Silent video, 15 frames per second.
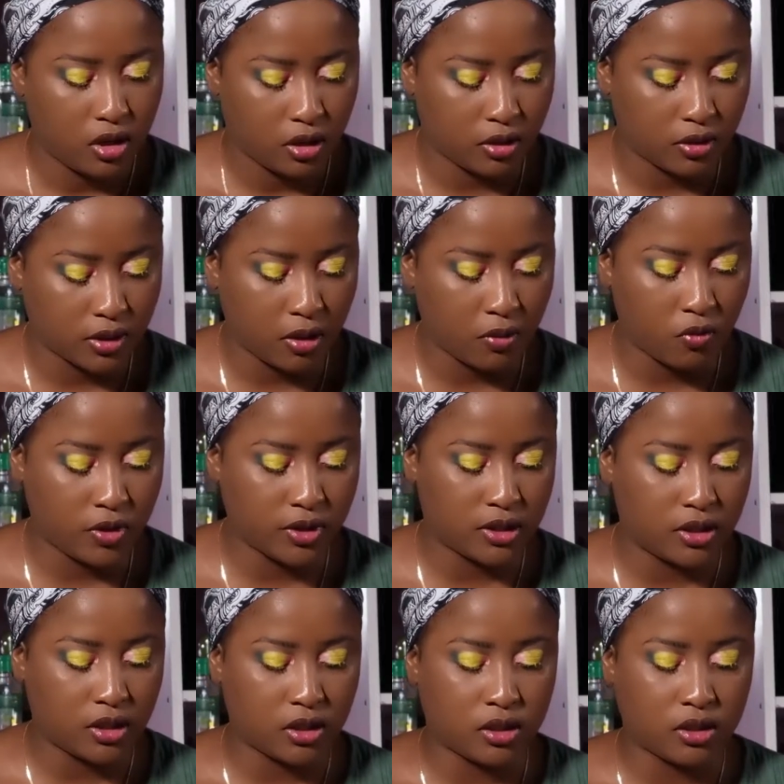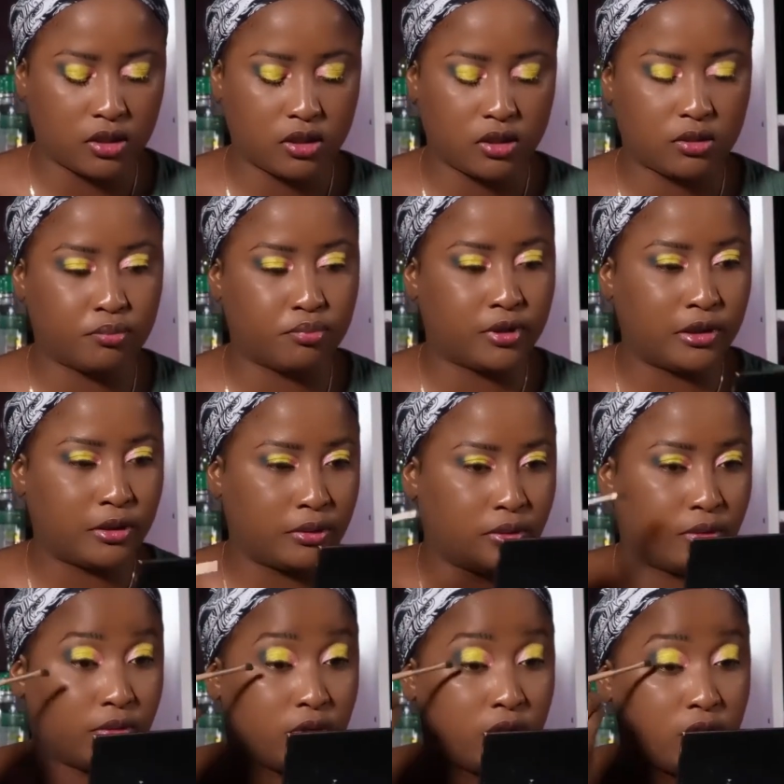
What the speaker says: because I want it blue